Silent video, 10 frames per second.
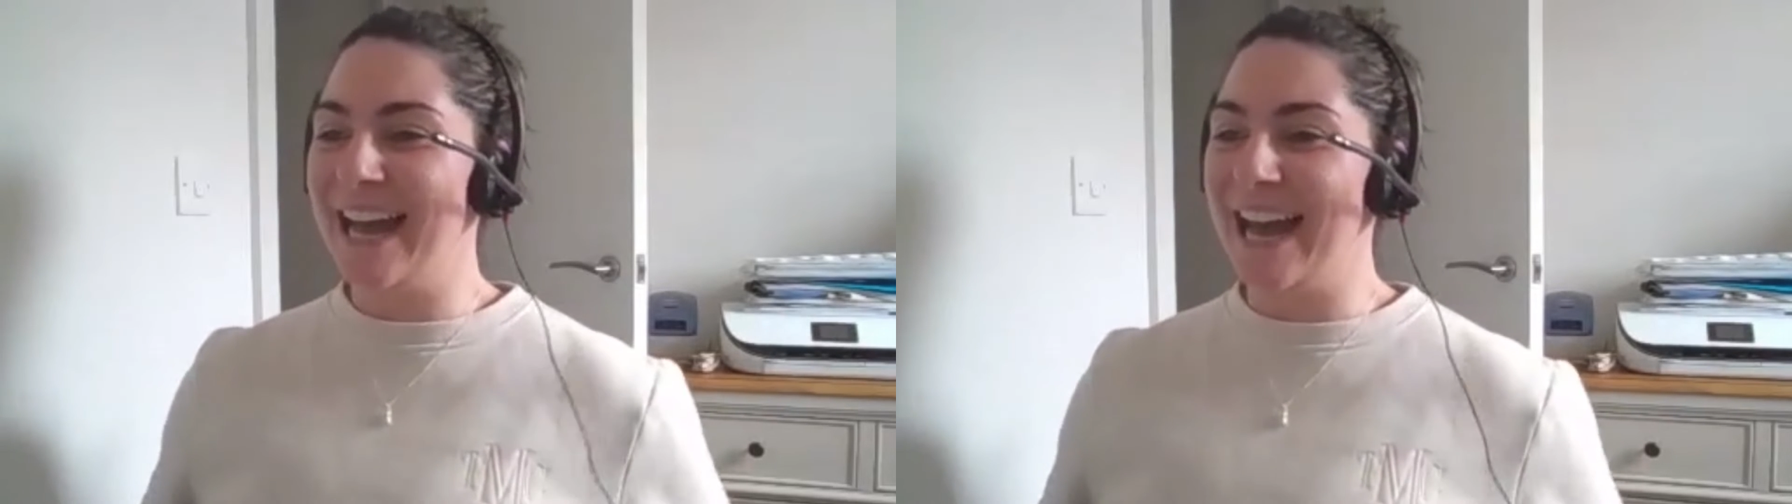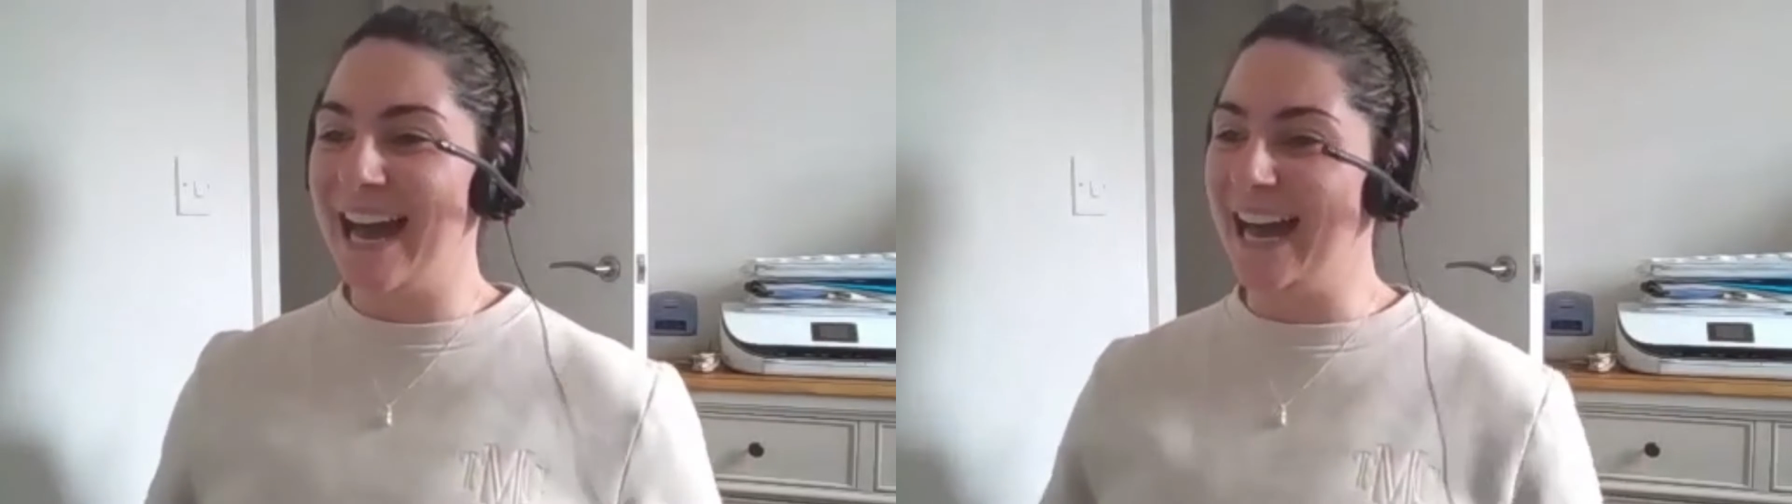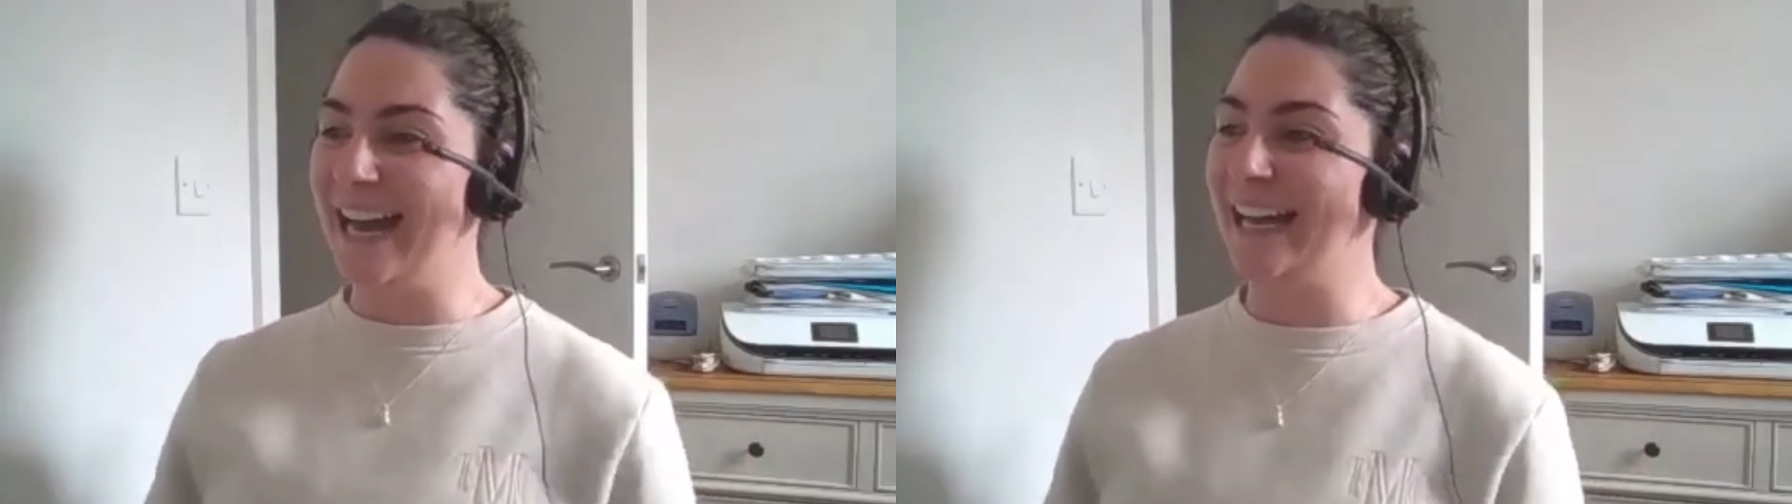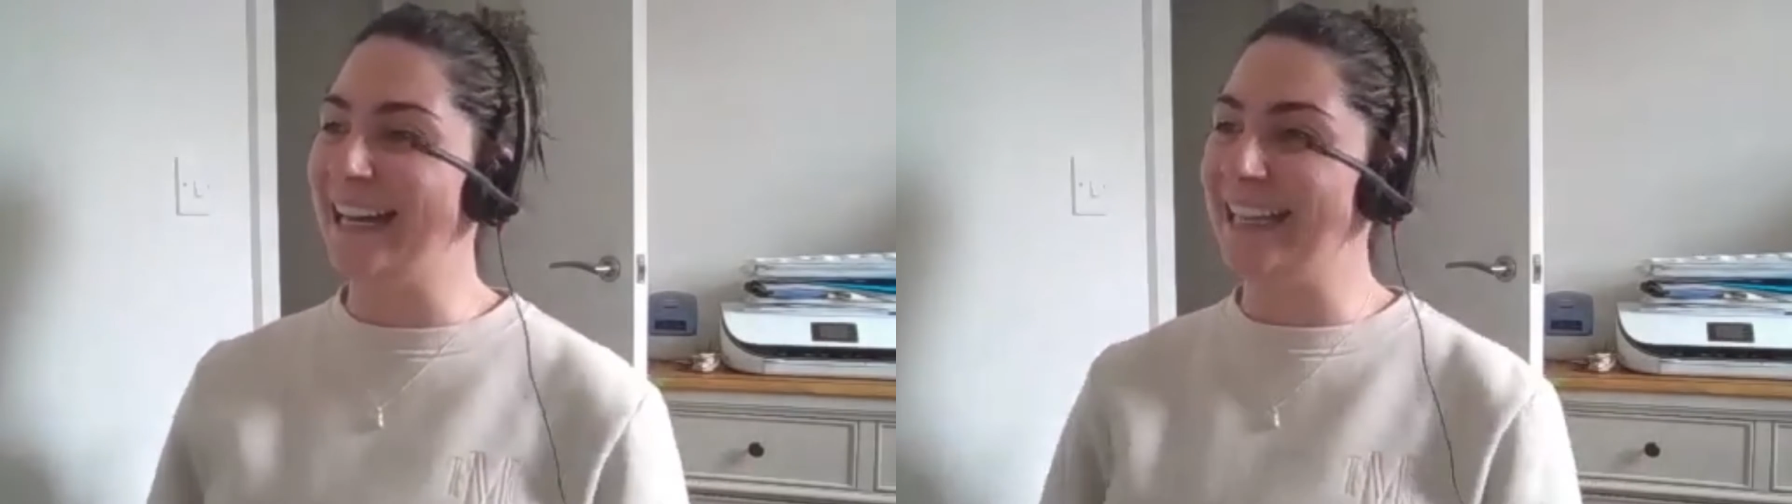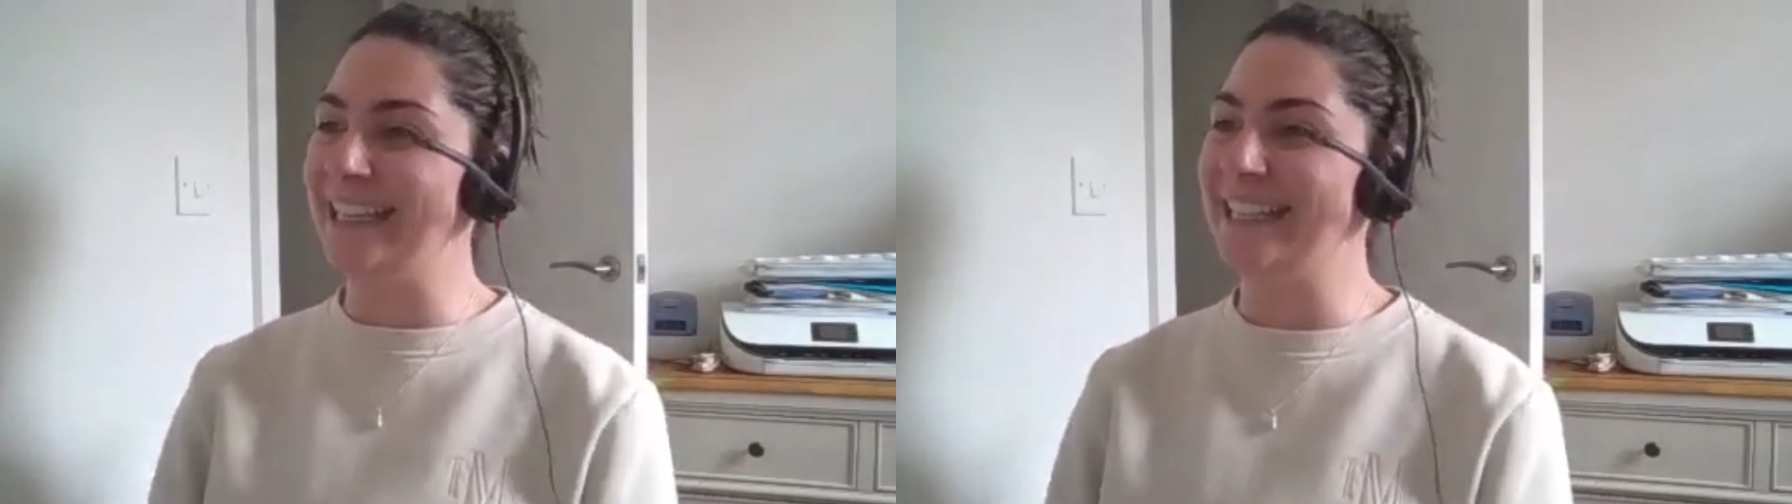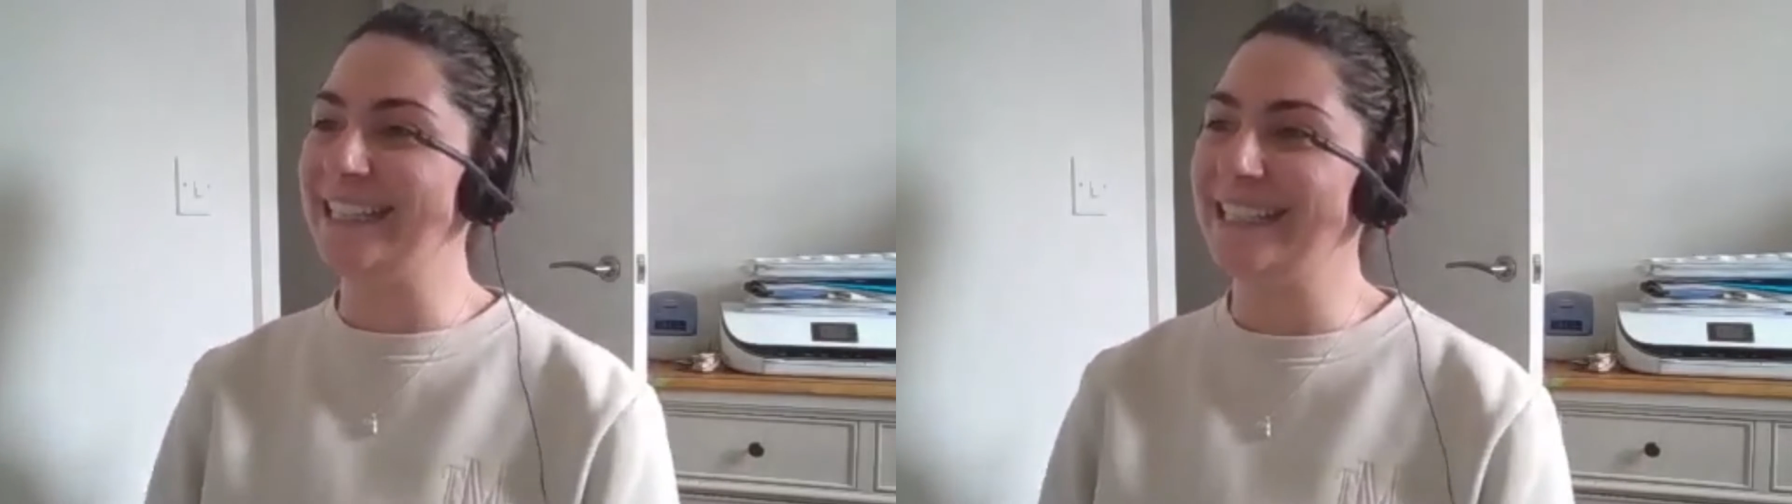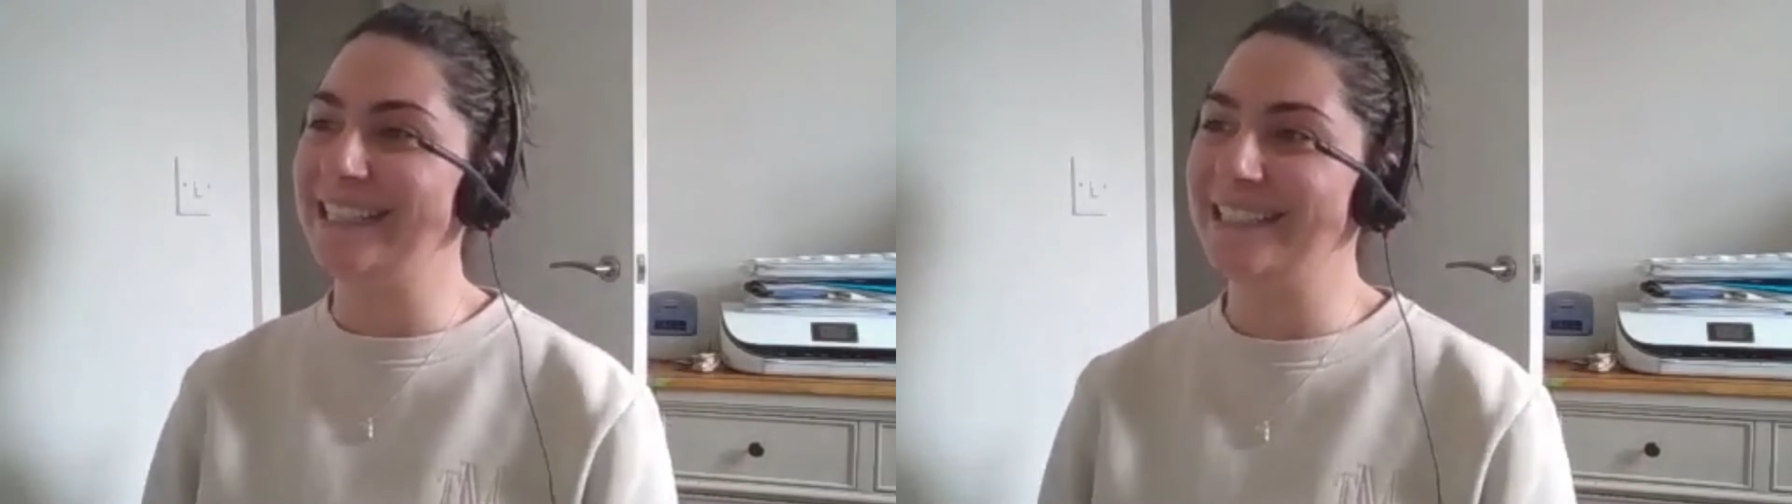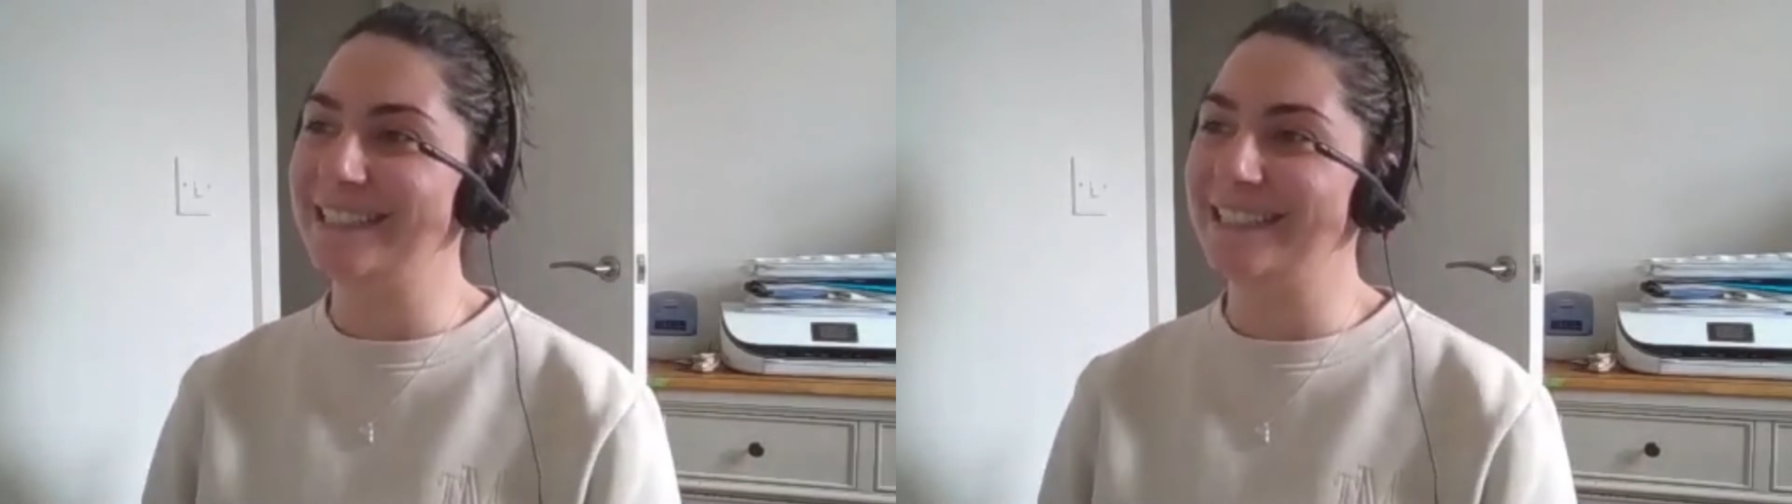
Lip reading: I